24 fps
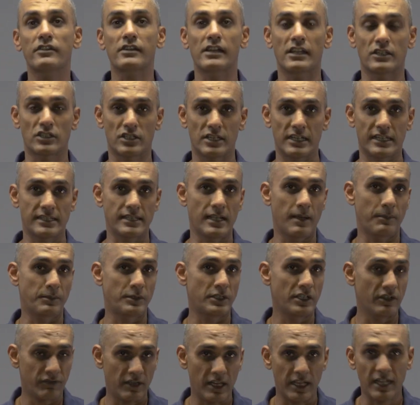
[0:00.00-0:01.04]
clutchless
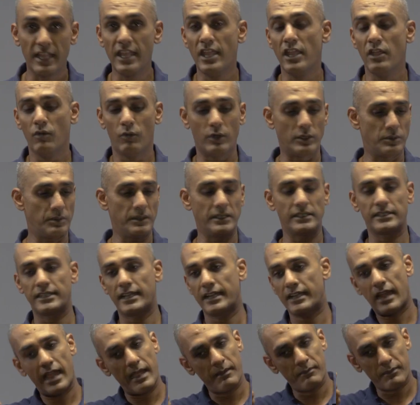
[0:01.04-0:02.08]
upshifting, which means
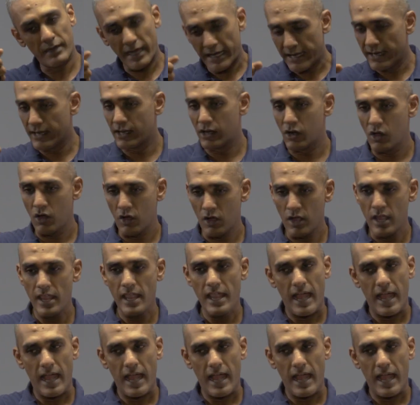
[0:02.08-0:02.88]
that I'm riding along,